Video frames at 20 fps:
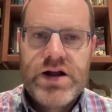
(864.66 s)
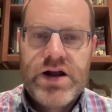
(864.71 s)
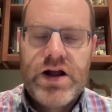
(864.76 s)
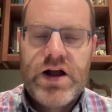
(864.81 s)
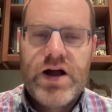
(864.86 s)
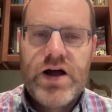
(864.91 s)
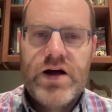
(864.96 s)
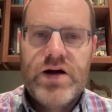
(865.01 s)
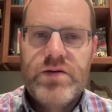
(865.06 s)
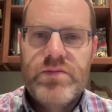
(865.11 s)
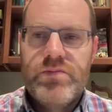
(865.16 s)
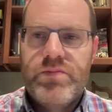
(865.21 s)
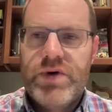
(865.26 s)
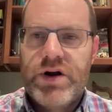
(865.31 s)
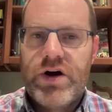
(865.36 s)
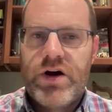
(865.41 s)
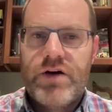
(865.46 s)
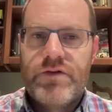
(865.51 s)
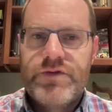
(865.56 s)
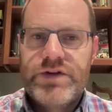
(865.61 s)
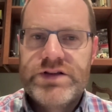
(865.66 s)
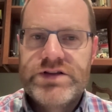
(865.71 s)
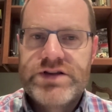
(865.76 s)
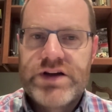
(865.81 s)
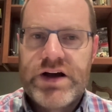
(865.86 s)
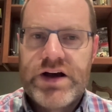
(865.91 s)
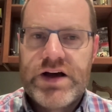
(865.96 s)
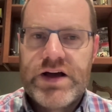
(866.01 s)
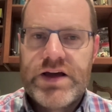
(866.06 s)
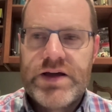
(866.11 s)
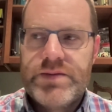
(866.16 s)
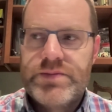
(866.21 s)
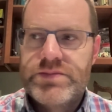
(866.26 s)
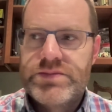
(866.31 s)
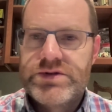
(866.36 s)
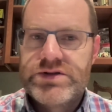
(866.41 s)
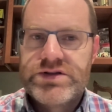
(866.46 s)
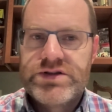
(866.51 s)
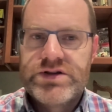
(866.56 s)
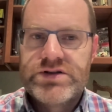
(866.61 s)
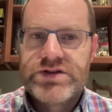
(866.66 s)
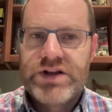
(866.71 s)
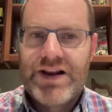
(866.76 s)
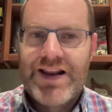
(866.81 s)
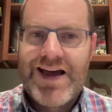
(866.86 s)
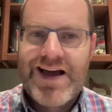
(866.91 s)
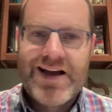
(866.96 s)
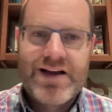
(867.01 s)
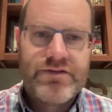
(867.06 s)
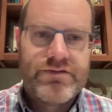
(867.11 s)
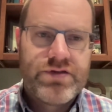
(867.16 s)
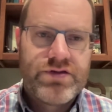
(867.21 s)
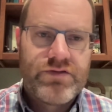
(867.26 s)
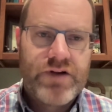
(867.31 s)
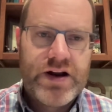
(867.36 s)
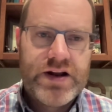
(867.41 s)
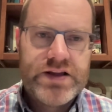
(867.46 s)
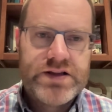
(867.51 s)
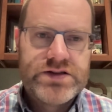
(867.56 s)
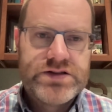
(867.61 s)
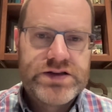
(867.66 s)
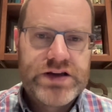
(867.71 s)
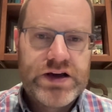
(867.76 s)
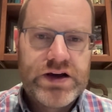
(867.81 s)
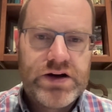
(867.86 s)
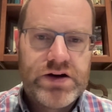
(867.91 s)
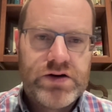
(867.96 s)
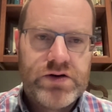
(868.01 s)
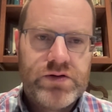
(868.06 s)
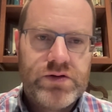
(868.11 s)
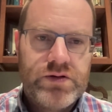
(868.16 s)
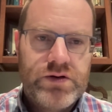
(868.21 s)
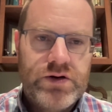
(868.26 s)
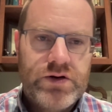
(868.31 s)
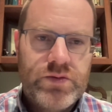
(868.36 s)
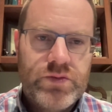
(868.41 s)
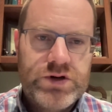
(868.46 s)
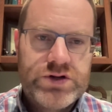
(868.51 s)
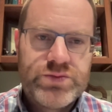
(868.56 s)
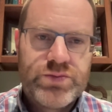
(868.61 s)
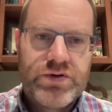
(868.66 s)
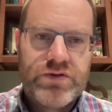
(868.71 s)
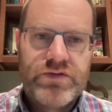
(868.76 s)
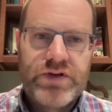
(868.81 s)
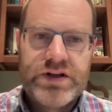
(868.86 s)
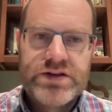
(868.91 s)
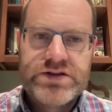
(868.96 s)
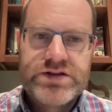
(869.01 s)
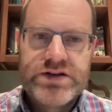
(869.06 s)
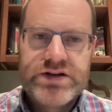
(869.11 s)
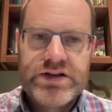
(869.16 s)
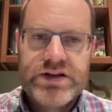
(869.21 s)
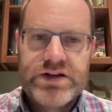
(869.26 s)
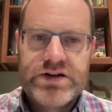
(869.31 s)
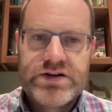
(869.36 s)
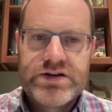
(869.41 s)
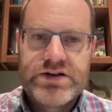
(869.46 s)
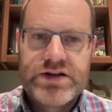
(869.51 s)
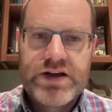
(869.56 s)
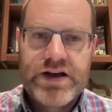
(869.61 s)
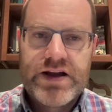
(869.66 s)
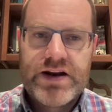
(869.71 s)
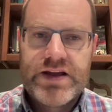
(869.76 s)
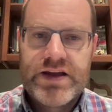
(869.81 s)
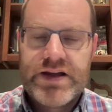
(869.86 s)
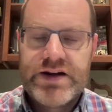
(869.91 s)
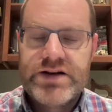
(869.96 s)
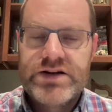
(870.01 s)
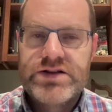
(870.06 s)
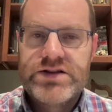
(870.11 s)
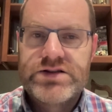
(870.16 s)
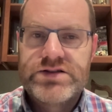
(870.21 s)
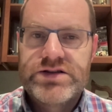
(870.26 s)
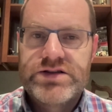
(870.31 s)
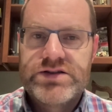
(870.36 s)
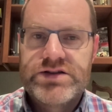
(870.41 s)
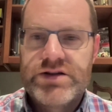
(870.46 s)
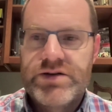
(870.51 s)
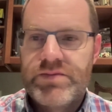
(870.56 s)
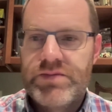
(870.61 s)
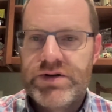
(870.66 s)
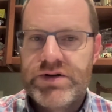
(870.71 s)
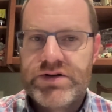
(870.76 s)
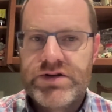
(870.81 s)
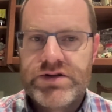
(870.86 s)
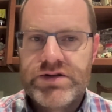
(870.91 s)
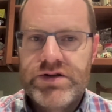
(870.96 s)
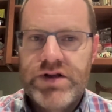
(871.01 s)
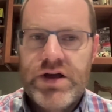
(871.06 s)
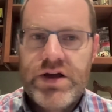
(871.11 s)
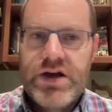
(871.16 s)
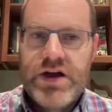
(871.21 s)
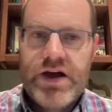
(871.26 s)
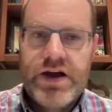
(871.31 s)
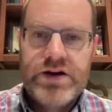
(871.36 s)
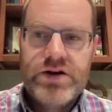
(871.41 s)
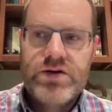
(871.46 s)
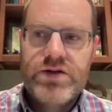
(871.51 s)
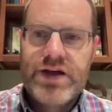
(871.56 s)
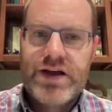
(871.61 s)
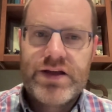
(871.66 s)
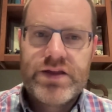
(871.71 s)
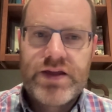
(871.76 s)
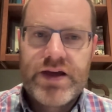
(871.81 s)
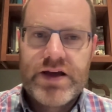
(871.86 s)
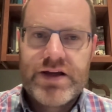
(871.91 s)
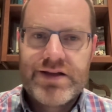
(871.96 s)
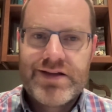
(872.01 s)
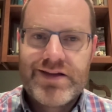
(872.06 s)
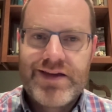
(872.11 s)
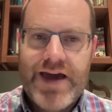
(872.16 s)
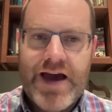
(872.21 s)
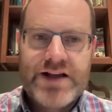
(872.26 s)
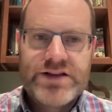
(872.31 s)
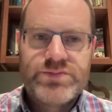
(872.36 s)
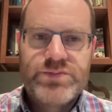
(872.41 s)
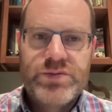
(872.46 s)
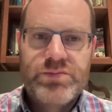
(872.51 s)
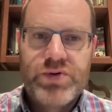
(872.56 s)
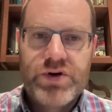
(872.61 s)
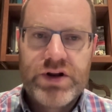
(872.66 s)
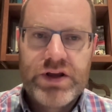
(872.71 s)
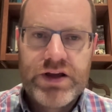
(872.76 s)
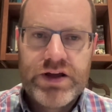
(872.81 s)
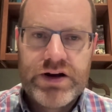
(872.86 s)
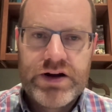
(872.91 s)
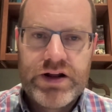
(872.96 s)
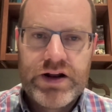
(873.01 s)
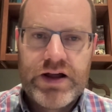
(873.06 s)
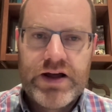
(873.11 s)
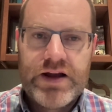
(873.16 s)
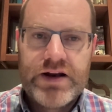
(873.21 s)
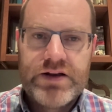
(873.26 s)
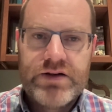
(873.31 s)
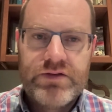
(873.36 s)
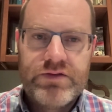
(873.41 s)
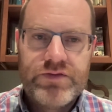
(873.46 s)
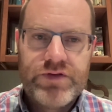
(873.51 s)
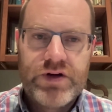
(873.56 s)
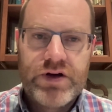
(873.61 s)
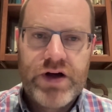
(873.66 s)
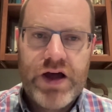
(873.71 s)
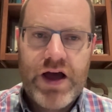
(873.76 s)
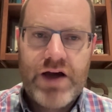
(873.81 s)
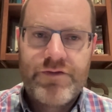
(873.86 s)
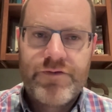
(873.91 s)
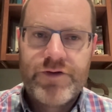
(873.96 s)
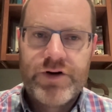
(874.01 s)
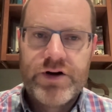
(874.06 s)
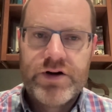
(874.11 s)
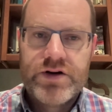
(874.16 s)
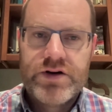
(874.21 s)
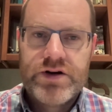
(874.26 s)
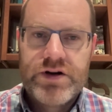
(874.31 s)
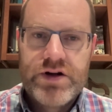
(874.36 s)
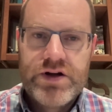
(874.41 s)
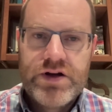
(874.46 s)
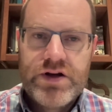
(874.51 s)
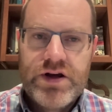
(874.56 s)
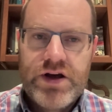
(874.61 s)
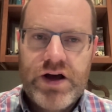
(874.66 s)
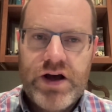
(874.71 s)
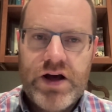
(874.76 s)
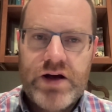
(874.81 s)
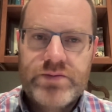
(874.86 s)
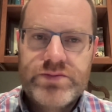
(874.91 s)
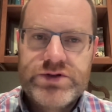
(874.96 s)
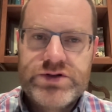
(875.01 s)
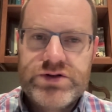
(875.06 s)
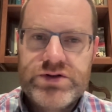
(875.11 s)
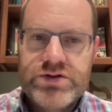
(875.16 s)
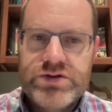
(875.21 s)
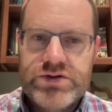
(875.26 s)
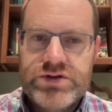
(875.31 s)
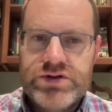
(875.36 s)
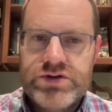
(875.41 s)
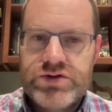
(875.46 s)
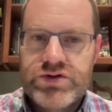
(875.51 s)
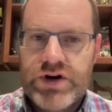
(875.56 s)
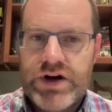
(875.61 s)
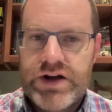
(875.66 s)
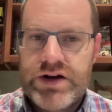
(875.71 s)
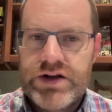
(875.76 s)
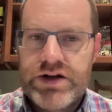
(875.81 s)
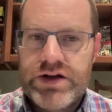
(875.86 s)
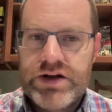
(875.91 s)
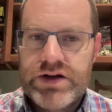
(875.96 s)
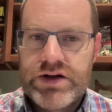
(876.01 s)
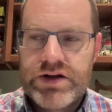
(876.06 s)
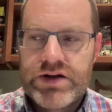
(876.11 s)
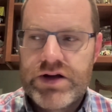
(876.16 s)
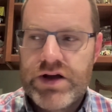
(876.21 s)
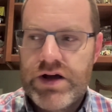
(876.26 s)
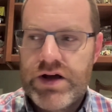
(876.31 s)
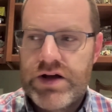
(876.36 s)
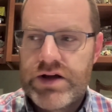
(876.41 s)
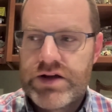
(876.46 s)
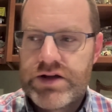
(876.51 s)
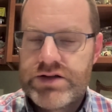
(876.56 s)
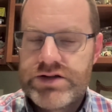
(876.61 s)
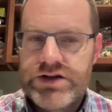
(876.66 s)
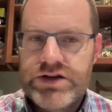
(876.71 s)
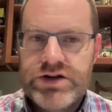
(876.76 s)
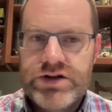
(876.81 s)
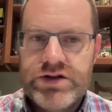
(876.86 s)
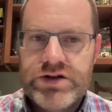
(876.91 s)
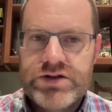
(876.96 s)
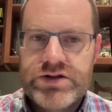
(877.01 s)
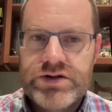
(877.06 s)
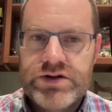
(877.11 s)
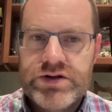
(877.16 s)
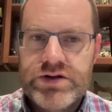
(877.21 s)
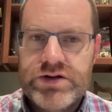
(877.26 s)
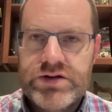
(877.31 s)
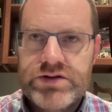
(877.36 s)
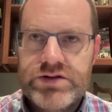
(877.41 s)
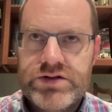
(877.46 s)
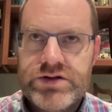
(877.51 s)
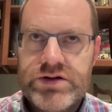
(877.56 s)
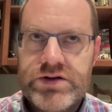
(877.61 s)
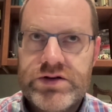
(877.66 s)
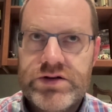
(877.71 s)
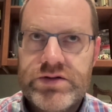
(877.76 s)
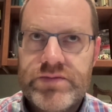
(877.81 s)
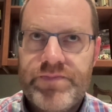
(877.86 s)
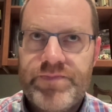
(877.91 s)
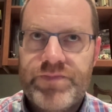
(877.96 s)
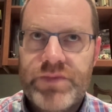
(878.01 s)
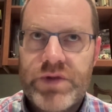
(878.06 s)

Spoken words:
But oftentimes there's a lack of threat intel, which prevented it to kind of get into the system. And I know that Kat's been putting in a lot of effort to try to continue to